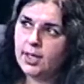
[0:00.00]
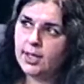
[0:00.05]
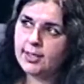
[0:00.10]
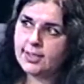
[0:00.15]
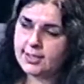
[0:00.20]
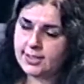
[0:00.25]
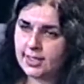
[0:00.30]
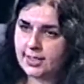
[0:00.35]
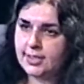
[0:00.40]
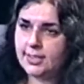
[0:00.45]

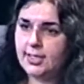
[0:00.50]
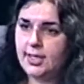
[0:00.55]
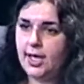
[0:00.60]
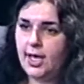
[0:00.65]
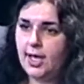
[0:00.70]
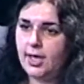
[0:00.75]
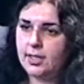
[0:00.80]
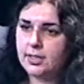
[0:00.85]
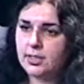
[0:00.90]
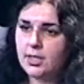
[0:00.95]
in
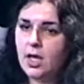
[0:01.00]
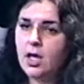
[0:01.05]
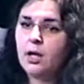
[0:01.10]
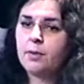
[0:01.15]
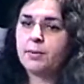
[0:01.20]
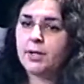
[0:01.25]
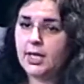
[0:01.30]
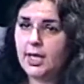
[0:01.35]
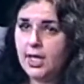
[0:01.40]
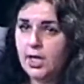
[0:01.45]

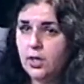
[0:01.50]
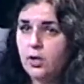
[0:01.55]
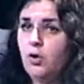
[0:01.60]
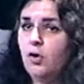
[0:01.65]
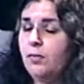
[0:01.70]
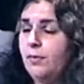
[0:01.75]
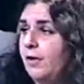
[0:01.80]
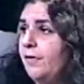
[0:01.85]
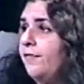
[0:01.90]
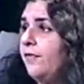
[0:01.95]
68, but he
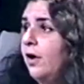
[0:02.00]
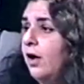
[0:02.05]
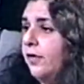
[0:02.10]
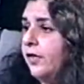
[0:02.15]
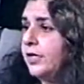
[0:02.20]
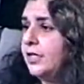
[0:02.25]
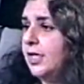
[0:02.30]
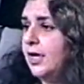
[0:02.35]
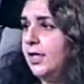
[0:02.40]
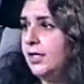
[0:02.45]
called my
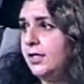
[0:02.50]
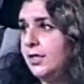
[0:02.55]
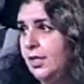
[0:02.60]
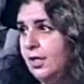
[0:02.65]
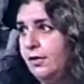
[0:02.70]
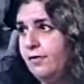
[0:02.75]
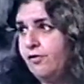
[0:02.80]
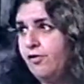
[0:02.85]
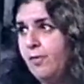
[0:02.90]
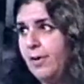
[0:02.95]
father to
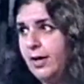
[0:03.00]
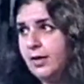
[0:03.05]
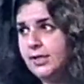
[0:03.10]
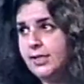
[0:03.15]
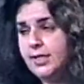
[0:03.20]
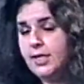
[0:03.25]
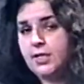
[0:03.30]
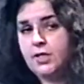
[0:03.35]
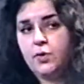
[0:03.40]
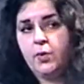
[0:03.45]
India for about
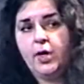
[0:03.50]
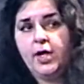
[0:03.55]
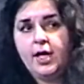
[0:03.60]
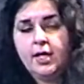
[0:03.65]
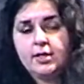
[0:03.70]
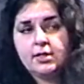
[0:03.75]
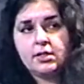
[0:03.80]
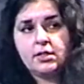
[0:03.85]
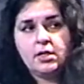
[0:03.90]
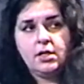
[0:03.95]
6
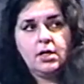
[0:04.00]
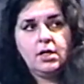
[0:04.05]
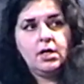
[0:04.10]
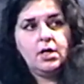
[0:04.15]
weeks